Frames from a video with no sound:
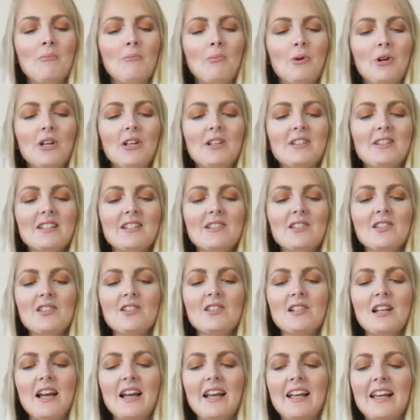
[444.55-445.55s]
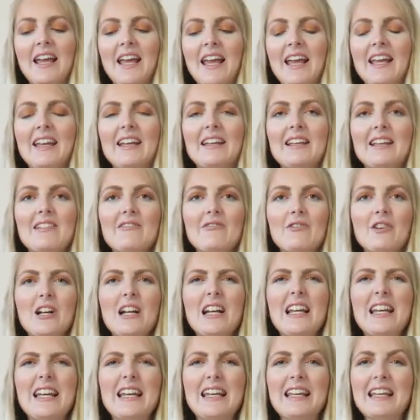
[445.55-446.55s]
But this is like a
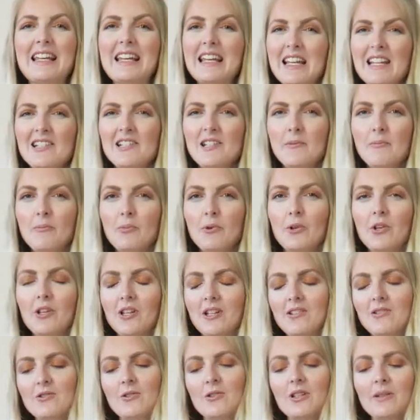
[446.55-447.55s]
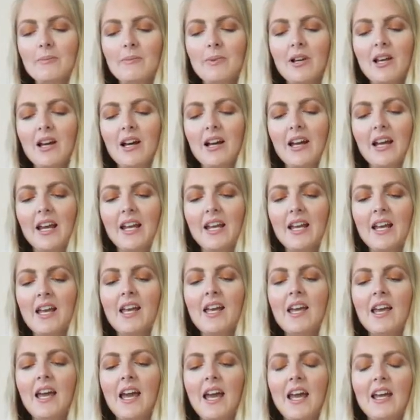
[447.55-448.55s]
really easy product to apply,
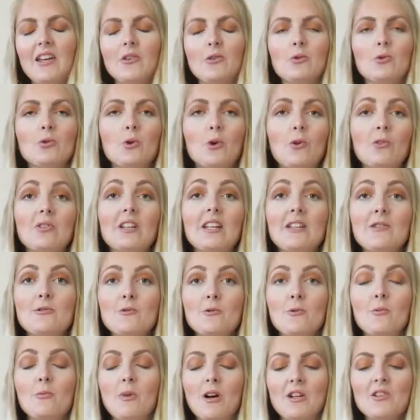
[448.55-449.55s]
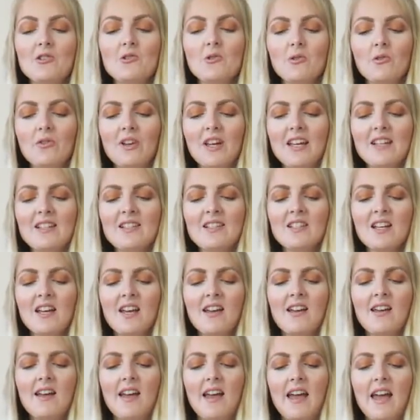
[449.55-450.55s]
and you don't need too much of it.
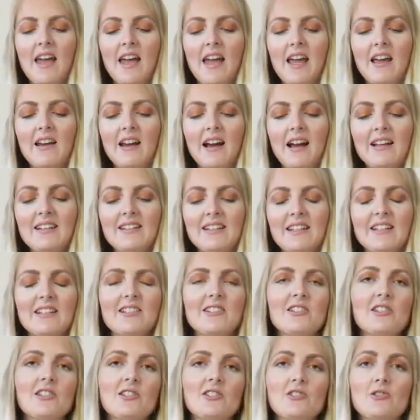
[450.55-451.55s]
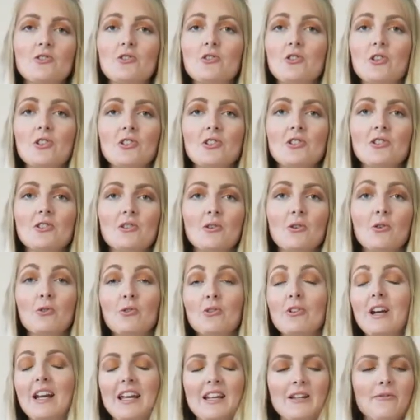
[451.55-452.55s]
And I think this is just
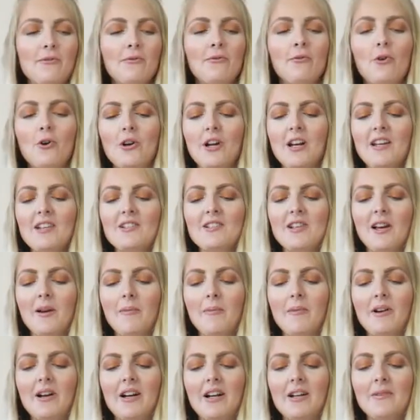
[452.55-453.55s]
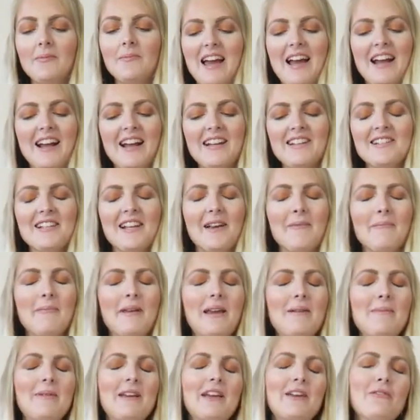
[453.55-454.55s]
great for the summer. Like I said,
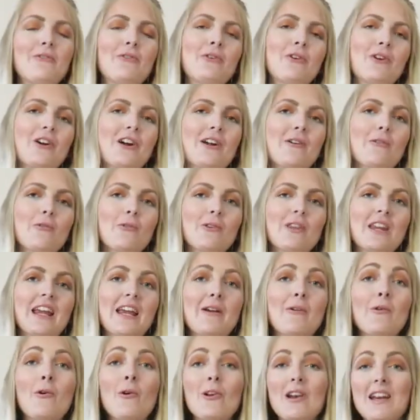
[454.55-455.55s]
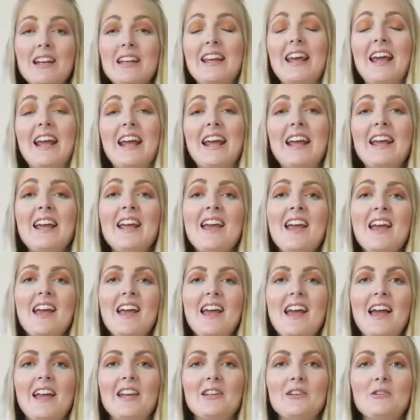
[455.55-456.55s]
maybe if you're on a holiday
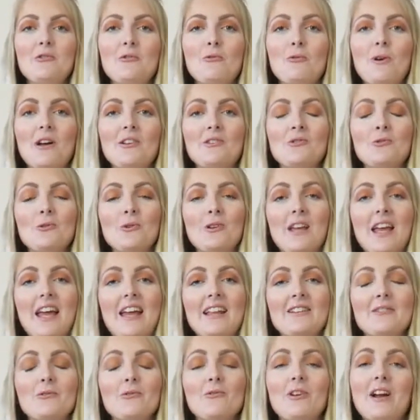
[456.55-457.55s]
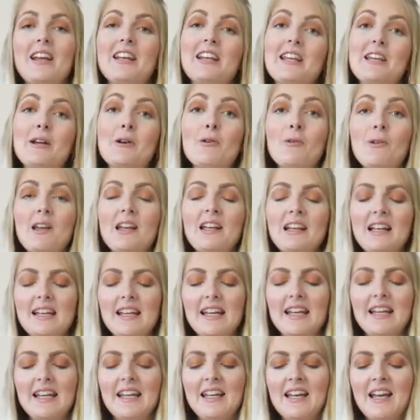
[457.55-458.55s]
and you want to get ready
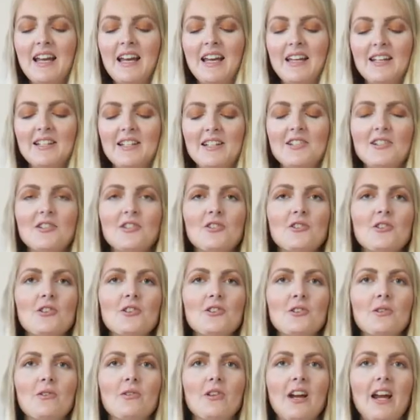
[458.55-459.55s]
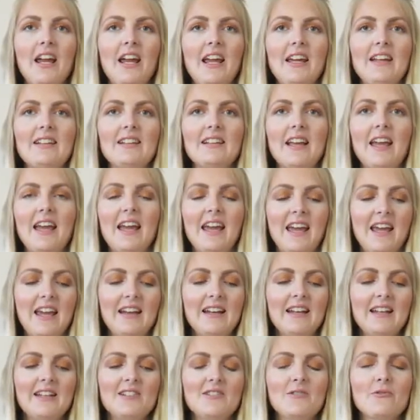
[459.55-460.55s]
quickly, this is just great.
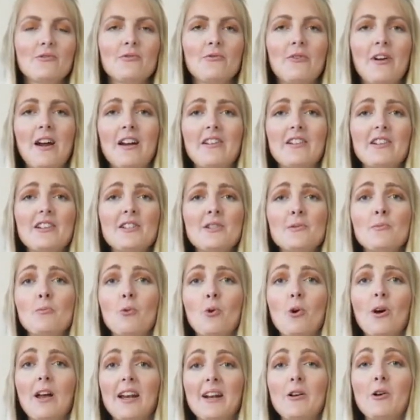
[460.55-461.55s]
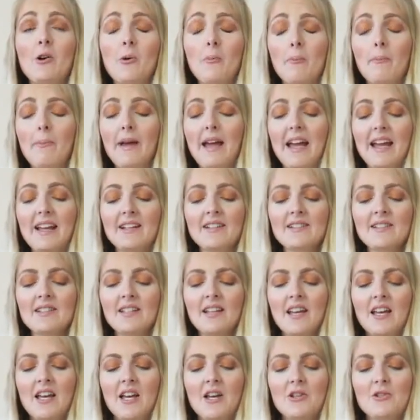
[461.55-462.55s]
And it's very small and
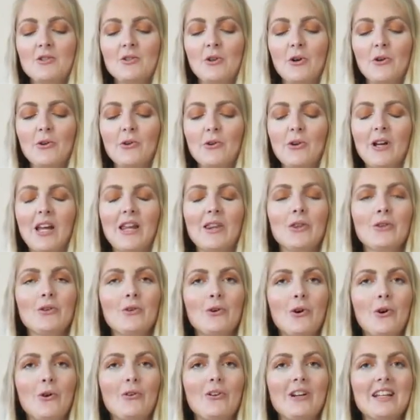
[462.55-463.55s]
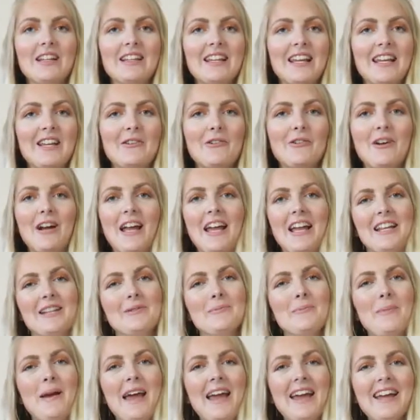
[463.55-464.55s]
compact, so you can throw it in your
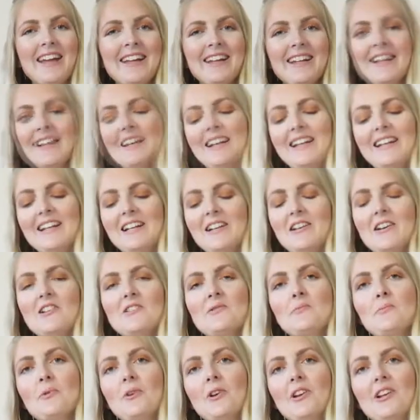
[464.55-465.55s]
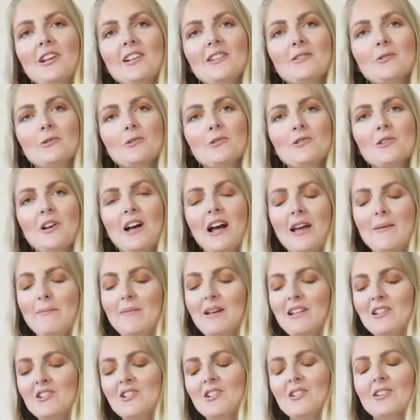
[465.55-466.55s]
handbag. And then the last product, also I
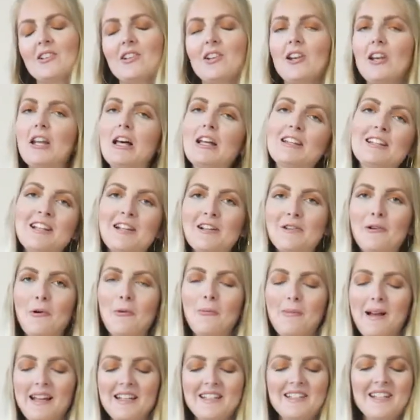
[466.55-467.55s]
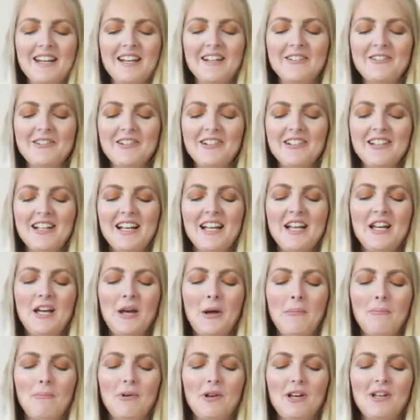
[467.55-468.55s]
mentioned a lot here on my channel,
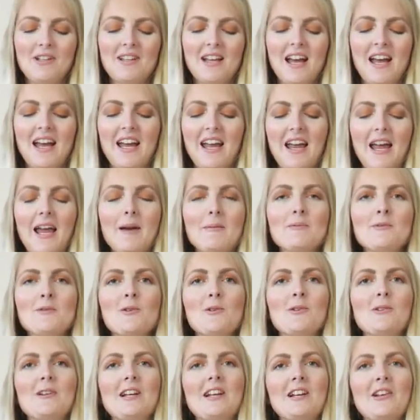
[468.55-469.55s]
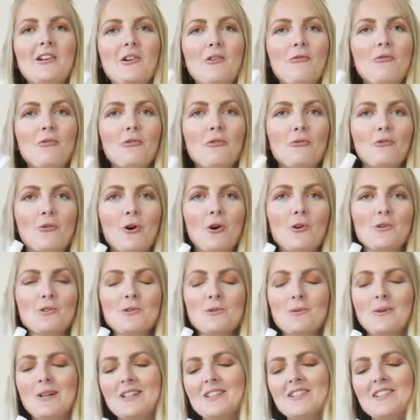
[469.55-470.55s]
but I absolutely love
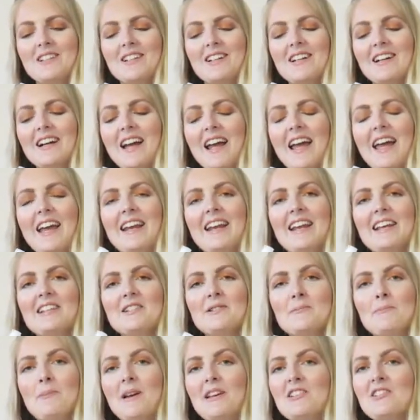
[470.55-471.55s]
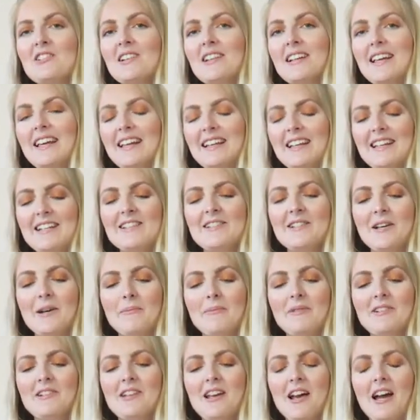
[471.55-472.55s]
rose water, and especially in the
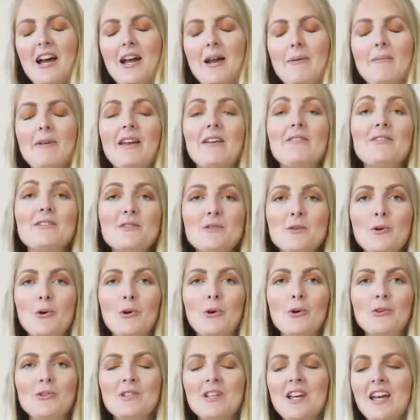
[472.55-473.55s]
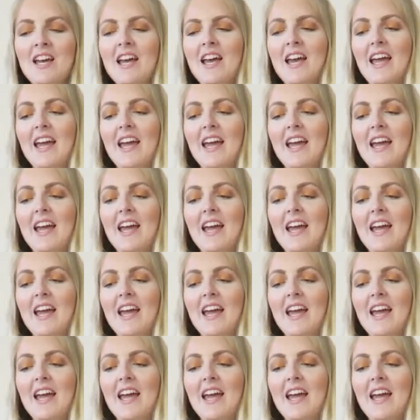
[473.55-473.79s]
summertime, if it's hot,